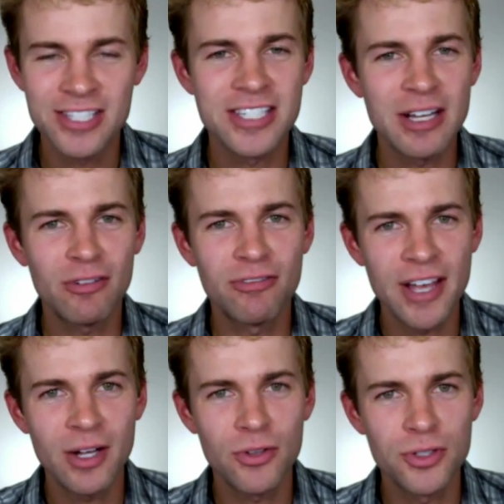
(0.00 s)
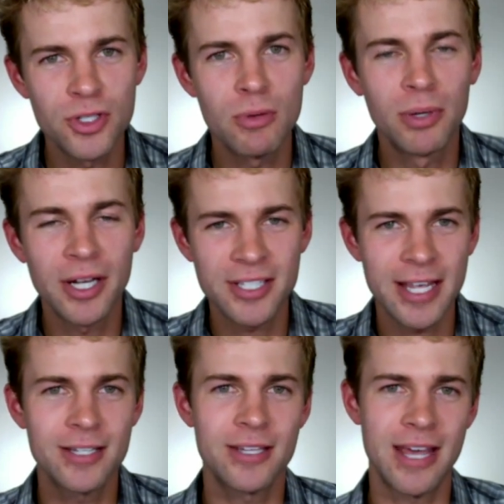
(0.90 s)
still failed to bring us
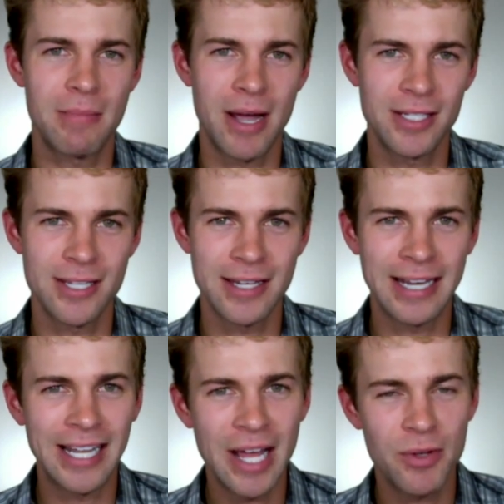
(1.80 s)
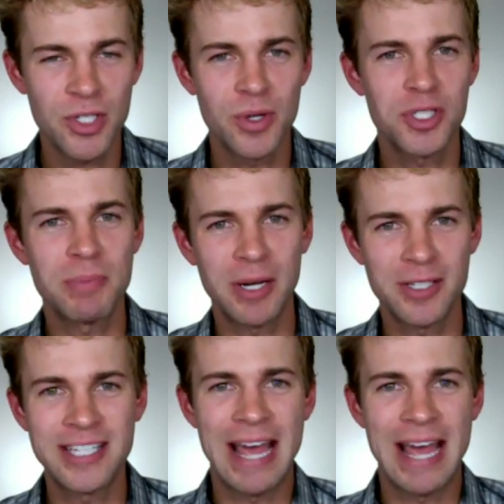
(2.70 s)
into that mindset and allow us to experience it